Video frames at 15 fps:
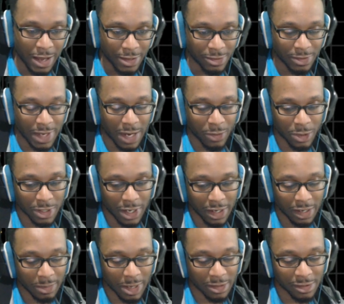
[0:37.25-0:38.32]
So now we're
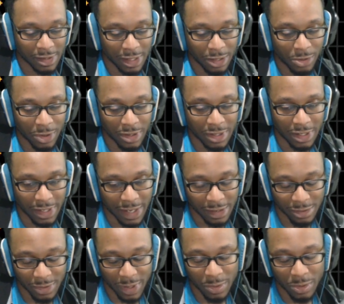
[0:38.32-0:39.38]
talking about secrets, and
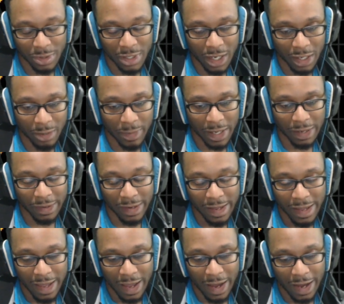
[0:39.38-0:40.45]
next week we'll talk about
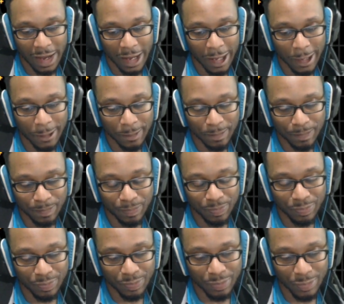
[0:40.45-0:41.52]
the
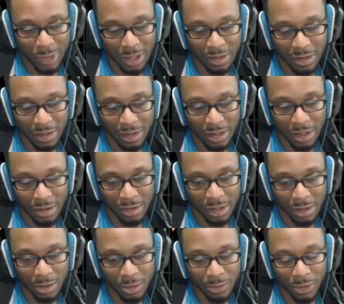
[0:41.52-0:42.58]

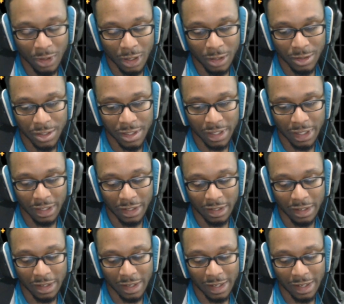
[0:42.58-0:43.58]
overarching